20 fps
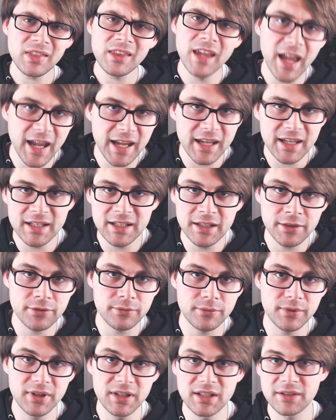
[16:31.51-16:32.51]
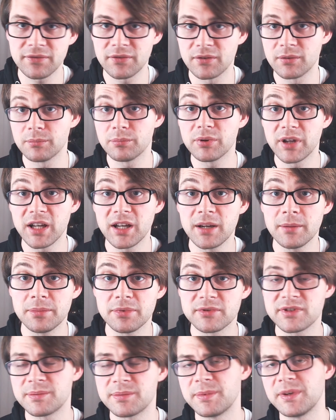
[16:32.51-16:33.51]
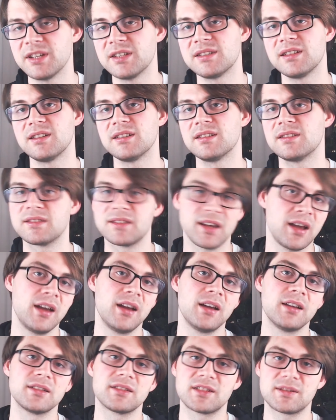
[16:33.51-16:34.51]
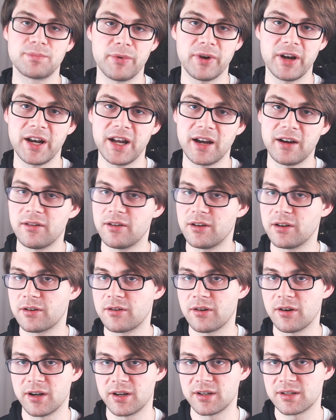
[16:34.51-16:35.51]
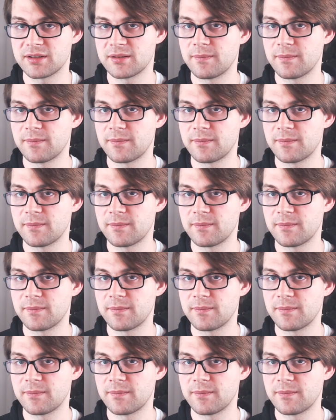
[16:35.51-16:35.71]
83 different playable species spread out across